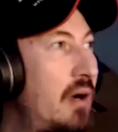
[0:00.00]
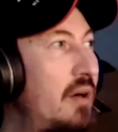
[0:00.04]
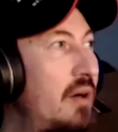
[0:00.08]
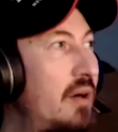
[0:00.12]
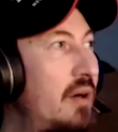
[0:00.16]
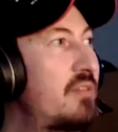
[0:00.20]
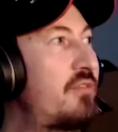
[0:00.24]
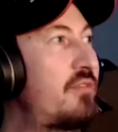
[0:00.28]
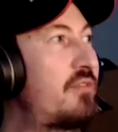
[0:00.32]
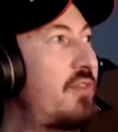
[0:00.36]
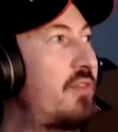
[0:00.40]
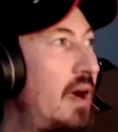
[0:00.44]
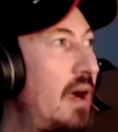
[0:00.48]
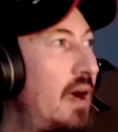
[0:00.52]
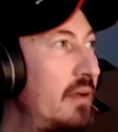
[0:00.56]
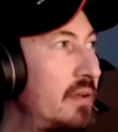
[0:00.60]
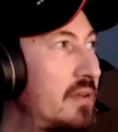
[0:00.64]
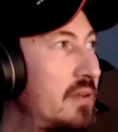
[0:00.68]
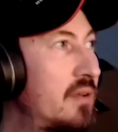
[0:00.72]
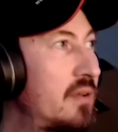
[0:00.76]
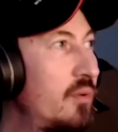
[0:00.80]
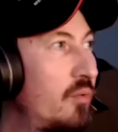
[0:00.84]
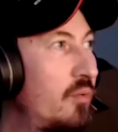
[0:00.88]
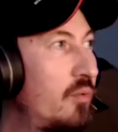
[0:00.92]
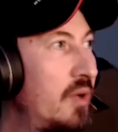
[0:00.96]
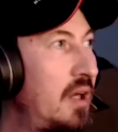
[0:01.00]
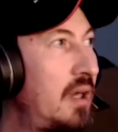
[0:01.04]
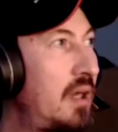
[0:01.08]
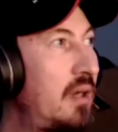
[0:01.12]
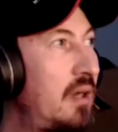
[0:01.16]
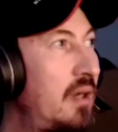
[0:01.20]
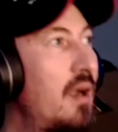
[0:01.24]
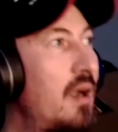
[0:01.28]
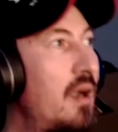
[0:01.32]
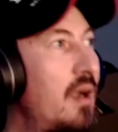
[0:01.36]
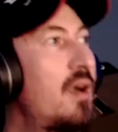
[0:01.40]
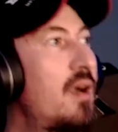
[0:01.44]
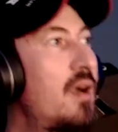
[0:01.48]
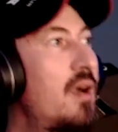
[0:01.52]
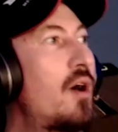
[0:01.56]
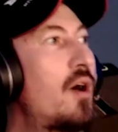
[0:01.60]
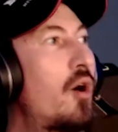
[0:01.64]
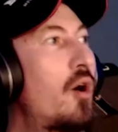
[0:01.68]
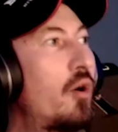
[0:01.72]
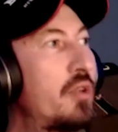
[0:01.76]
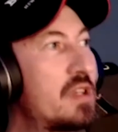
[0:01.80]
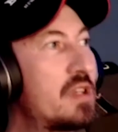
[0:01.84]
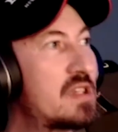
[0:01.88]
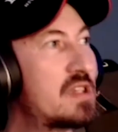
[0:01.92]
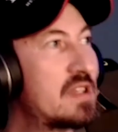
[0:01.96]
and file it away
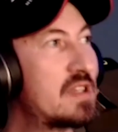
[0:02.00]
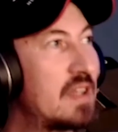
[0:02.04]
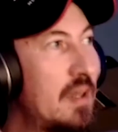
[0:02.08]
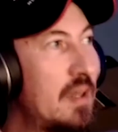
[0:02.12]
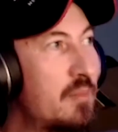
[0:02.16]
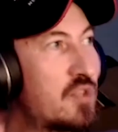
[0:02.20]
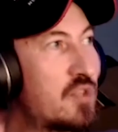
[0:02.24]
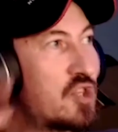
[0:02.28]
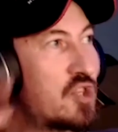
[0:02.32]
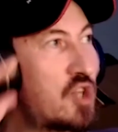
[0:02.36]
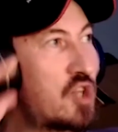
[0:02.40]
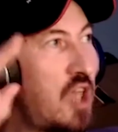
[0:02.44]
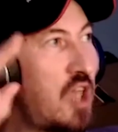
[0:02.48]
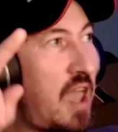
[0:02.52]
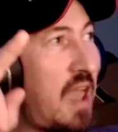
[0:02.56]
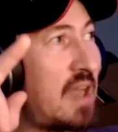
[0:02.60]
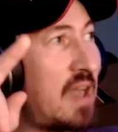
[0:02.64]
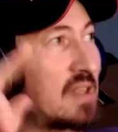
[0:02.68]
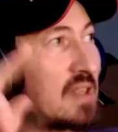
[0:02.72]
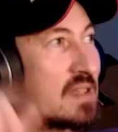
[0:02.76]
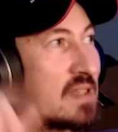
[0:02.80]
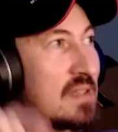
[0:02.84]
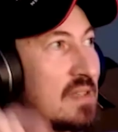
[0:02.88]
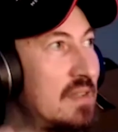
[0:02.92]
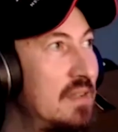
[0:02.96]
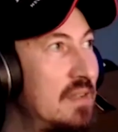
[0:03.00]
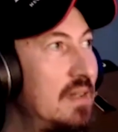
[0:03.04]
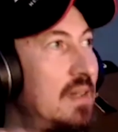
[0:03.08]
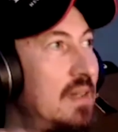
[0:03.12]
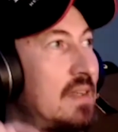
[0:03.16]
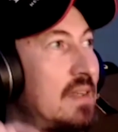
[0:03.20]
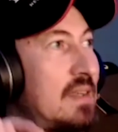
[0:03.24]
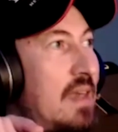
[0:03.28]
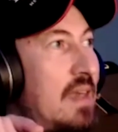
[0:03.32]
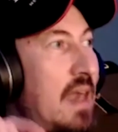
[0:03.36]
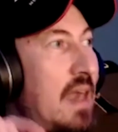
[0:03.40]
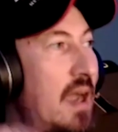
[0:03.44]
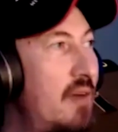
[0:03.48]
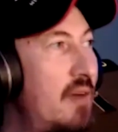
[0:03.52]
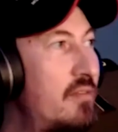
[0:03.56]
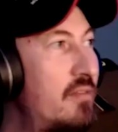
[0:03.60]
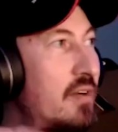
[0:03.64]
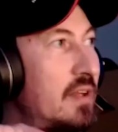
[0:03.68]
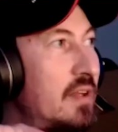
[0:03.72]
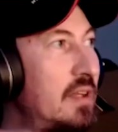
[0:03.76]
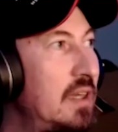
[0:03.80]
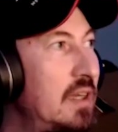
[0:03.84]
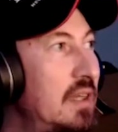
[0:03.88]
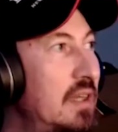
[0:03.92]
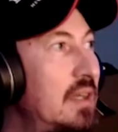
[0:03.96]
on a slim chance it ever
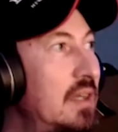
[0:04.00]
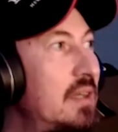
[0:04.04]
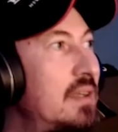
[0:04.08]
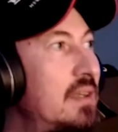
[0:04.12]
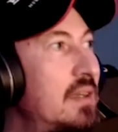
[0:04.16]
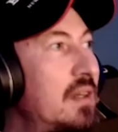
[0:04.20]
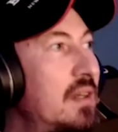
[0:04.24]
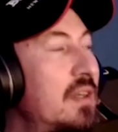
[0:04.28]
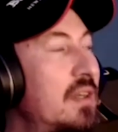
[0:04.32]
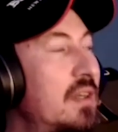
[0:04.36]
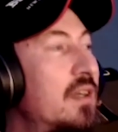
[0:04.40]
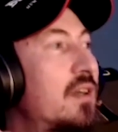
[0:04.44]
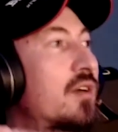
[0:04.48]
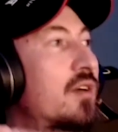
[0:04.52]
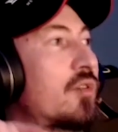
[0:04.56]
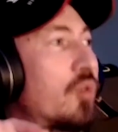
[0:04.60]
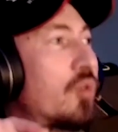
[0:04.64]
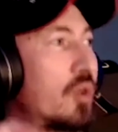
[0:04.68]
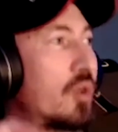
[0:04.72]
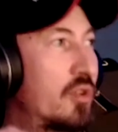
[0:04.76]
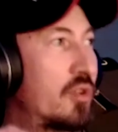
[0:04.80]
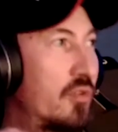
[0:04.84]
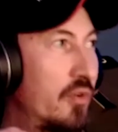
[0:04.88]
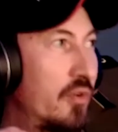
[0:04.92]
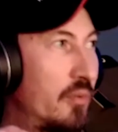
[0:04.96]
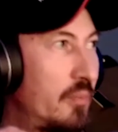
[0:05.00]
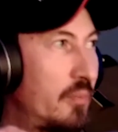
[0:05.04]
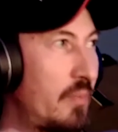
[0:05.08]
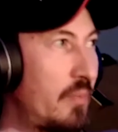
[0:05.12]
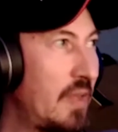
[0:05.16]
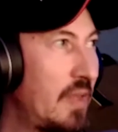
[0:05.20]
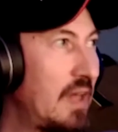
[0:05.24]
needed in a courtroom.